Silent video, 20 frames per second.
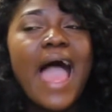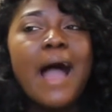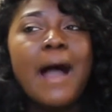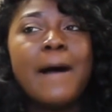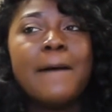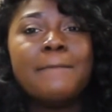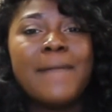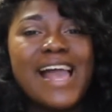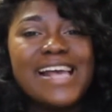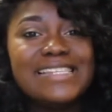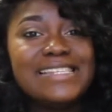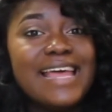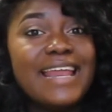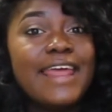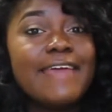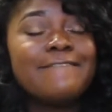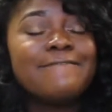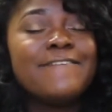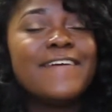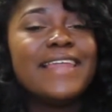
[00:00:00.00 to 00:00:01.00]
I
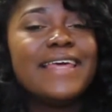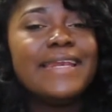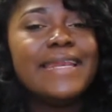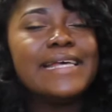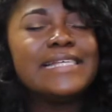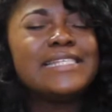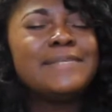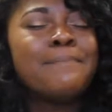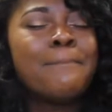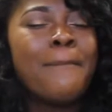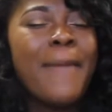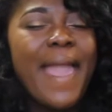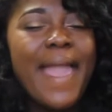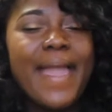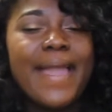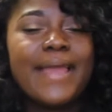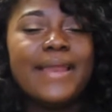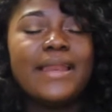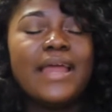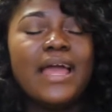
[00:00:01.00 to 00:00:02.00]
started feeling this
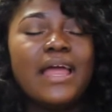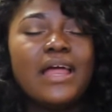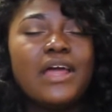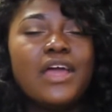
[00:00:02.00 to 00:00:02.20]
pain.